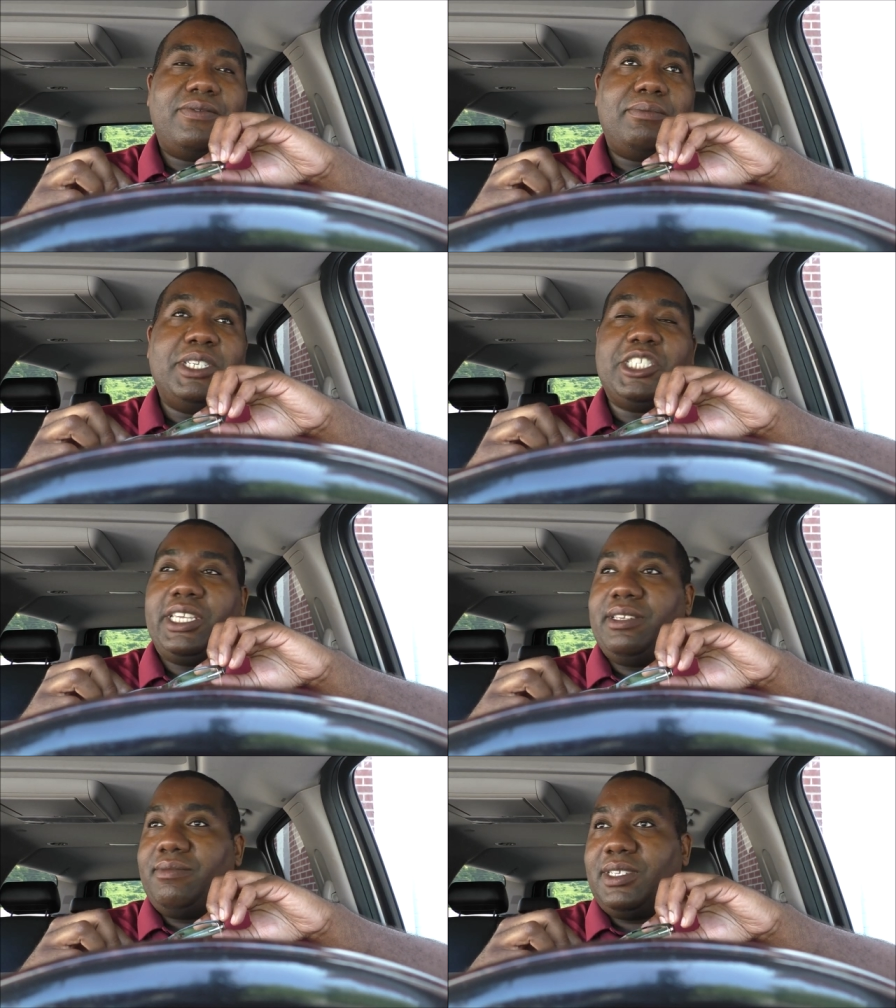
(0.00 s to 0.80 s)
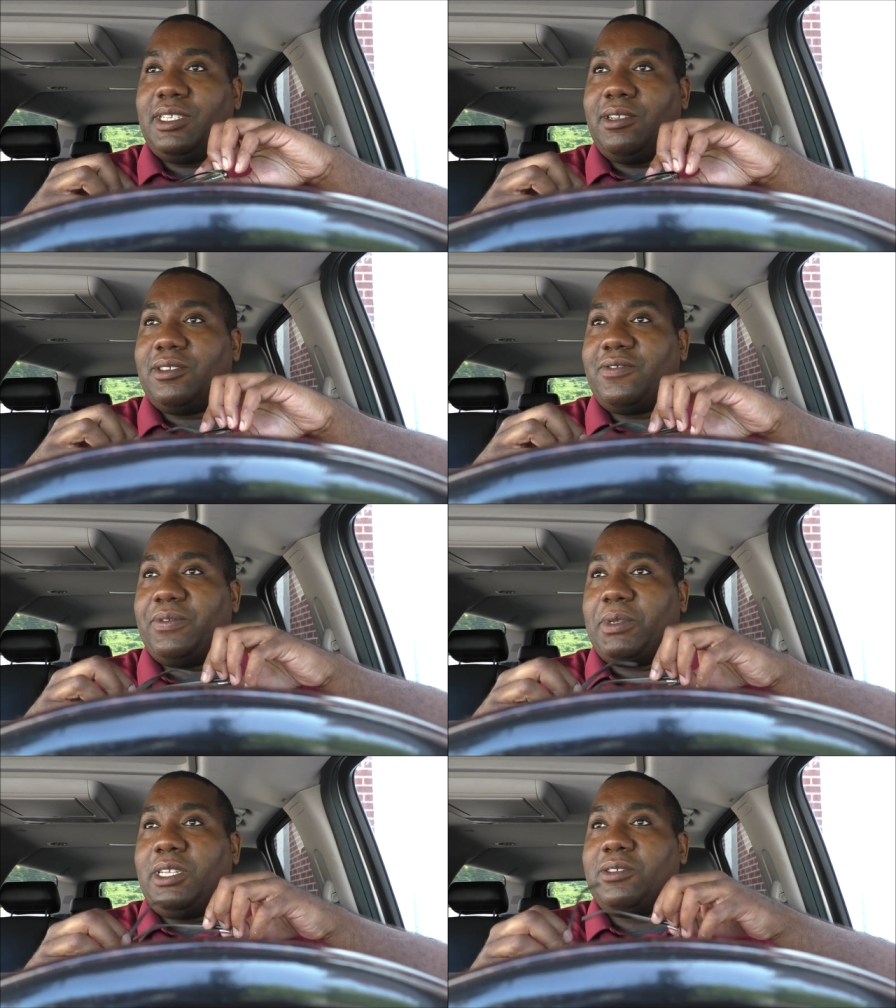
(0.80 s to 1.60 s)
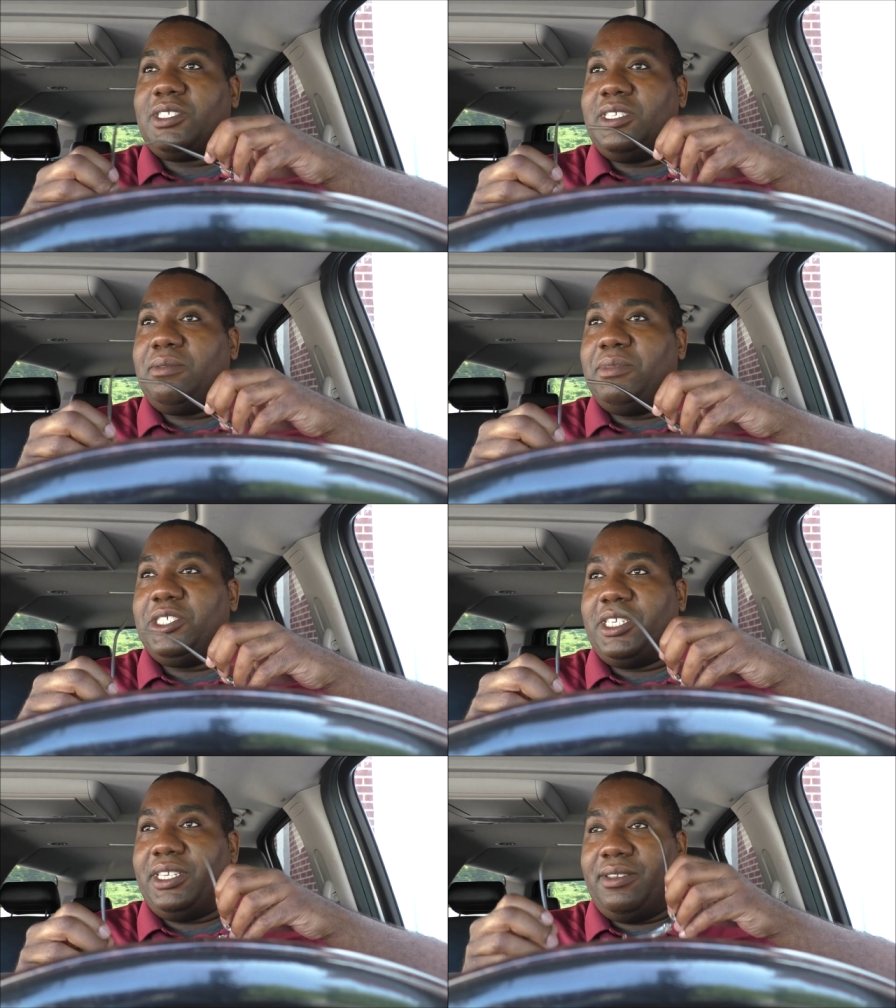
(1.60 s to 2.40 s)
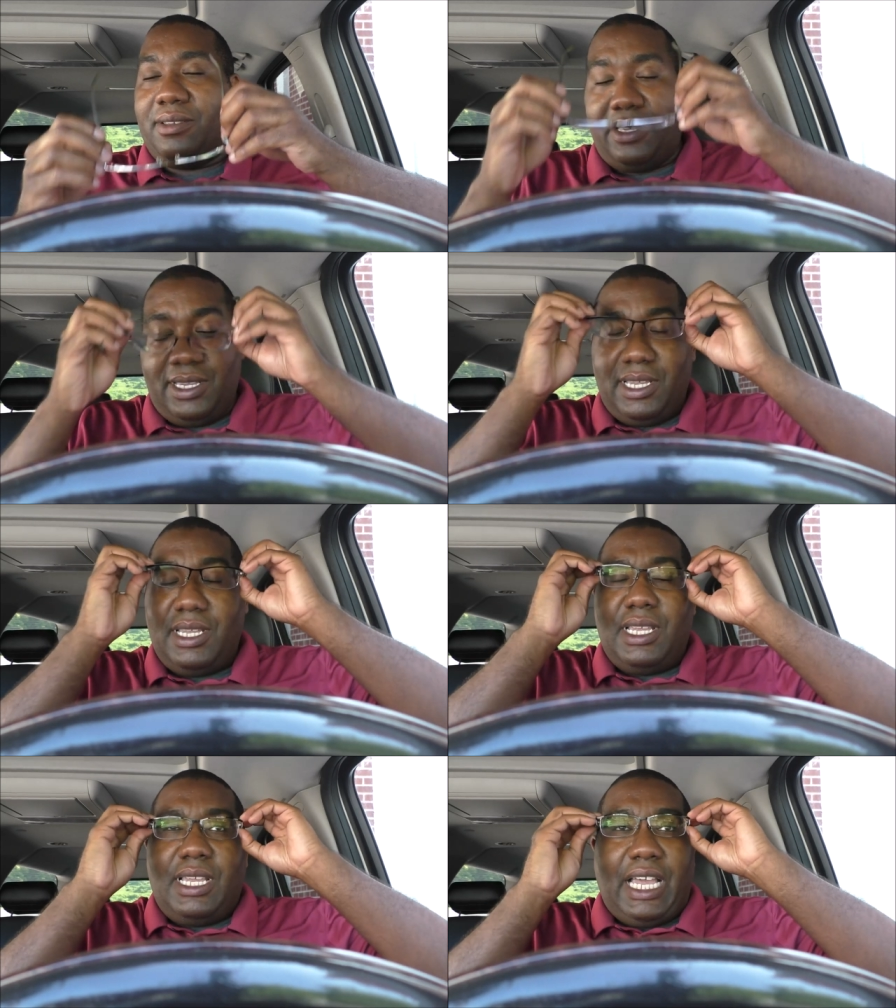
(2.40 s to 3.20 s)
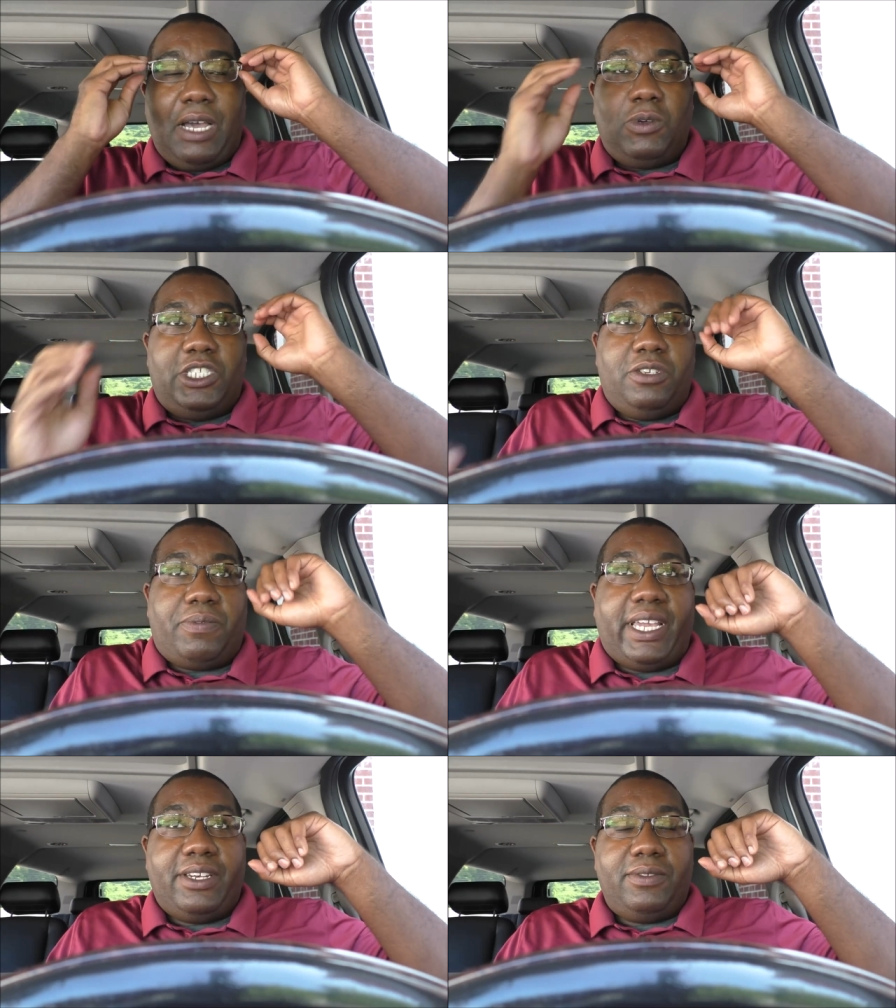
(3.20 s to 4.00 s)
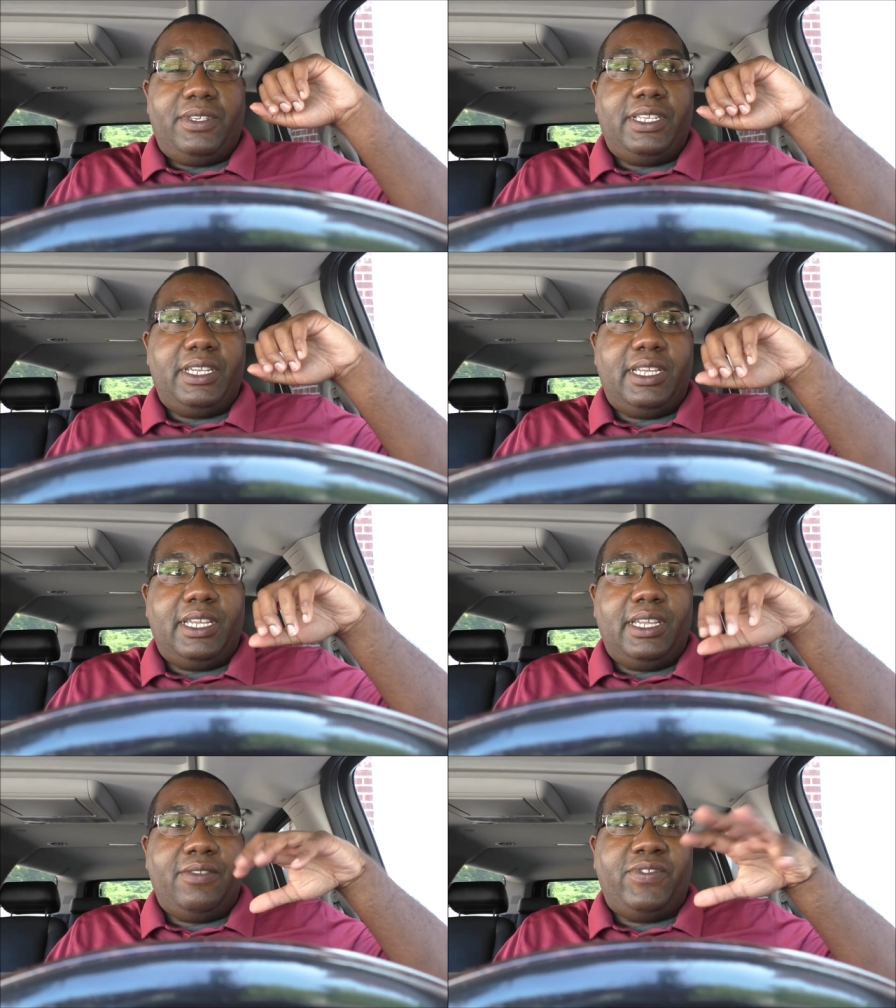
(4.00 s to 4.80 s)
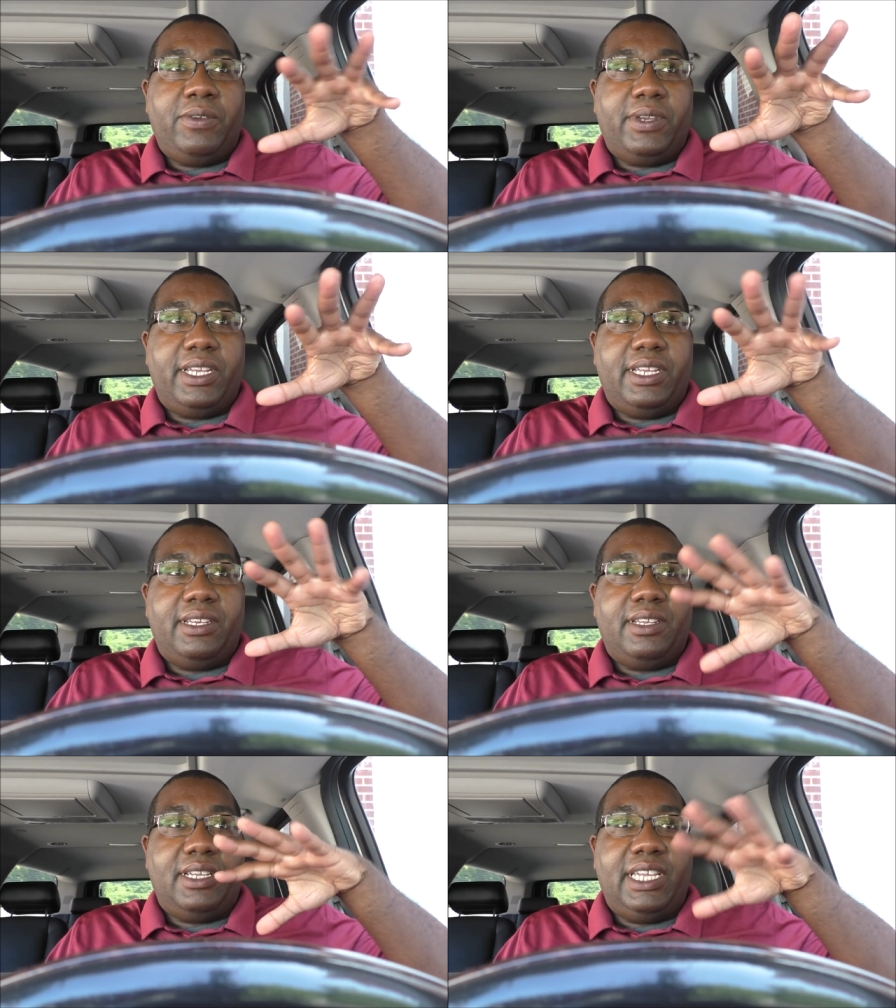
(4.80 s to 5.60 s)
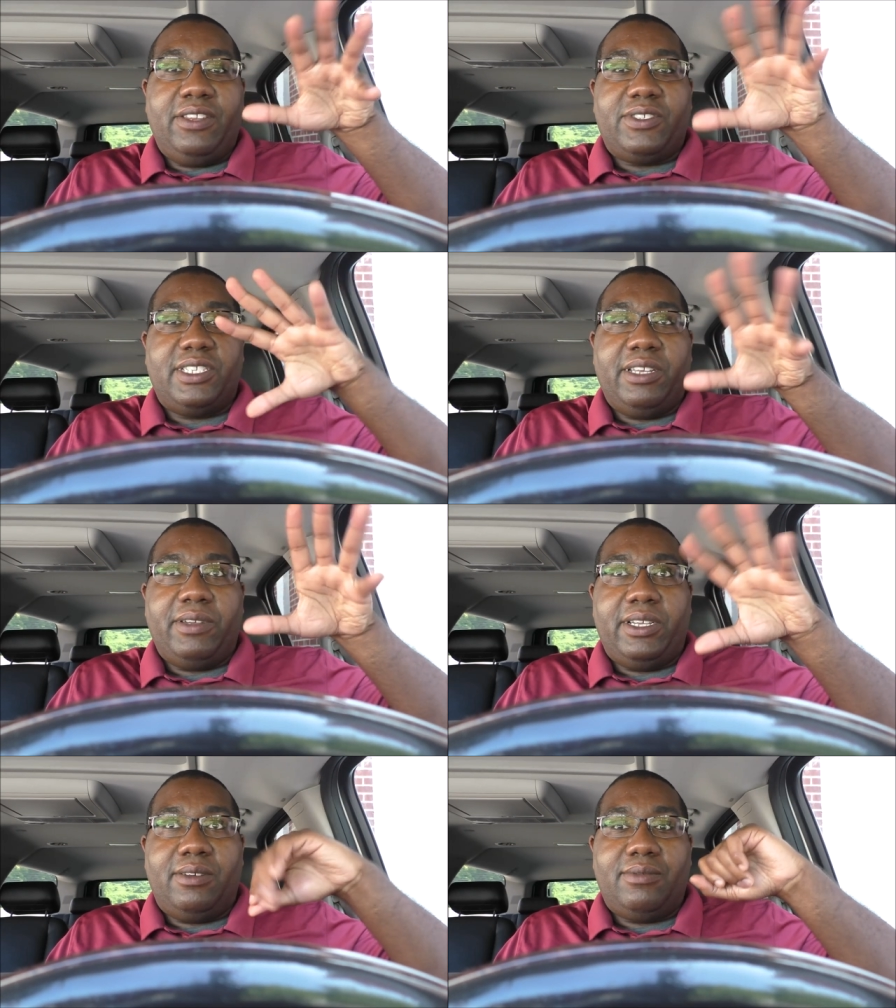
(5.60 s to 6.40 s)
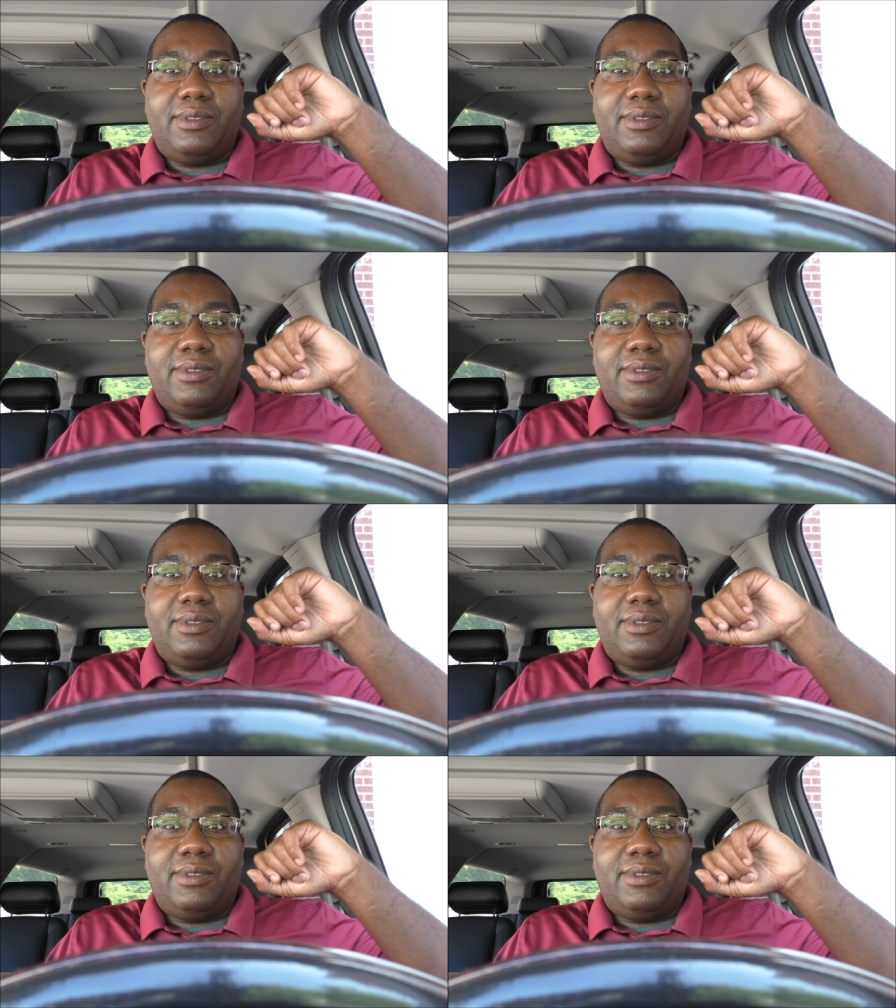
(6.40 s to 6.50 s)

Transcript: Michigan, Clark from Clarkston, Michigan how would you have handled it if you're in uh, either scenario?